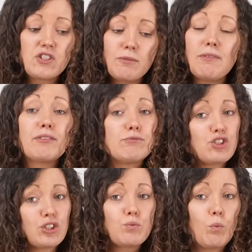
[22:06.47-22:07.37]
some of them
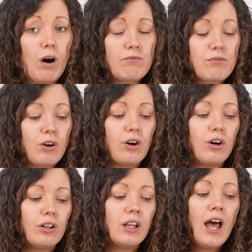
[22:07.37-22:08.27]
just one
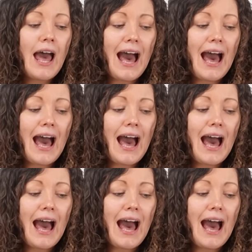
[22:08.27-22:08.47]
roll.